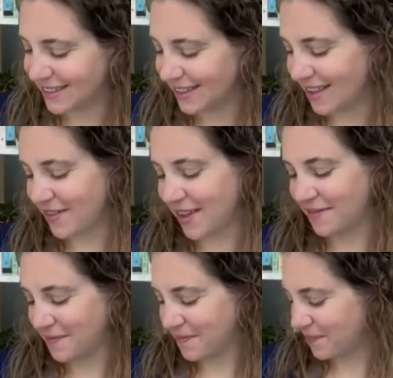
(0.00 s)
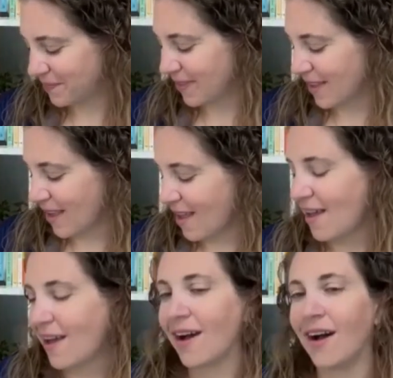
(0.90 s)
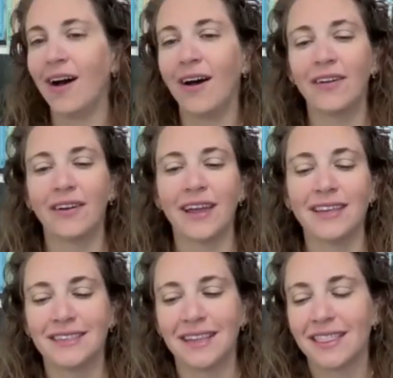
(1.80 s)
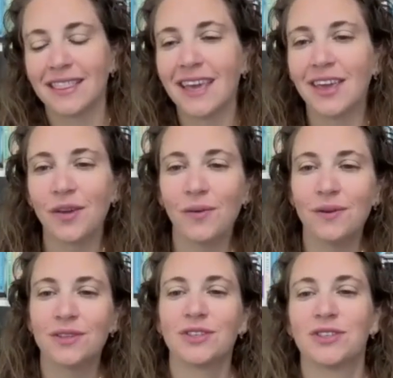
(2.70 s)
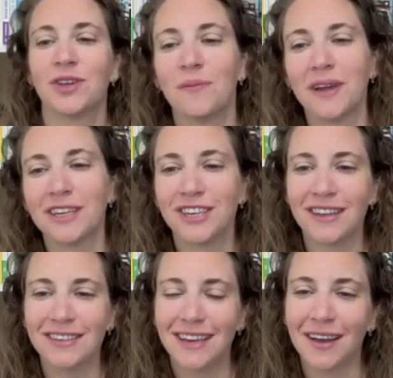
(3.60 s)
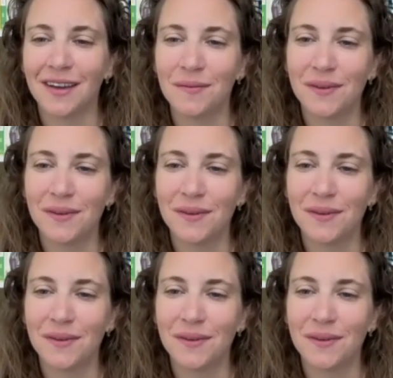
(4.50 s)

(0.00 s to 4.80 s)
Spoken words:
Love it. All right. Thank you so much, Deb.